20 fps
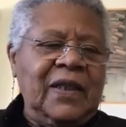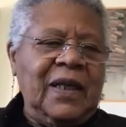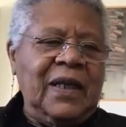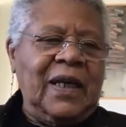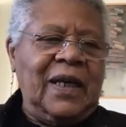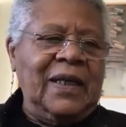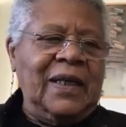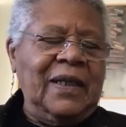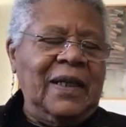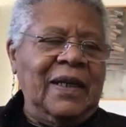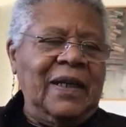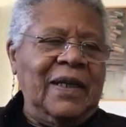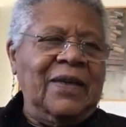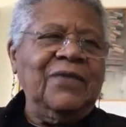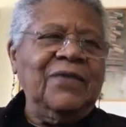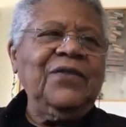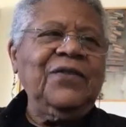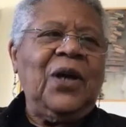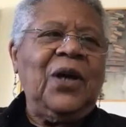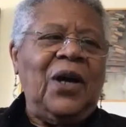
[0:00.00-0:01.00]
nine
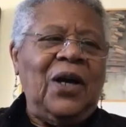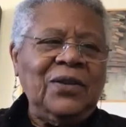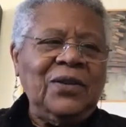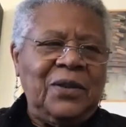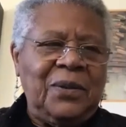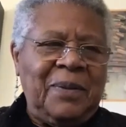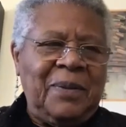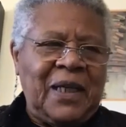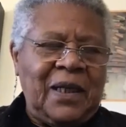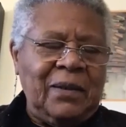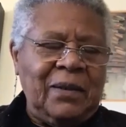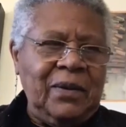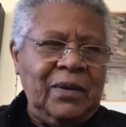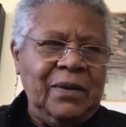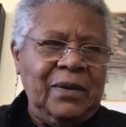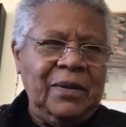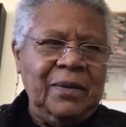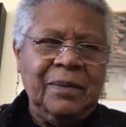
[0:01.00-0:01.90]
have talked about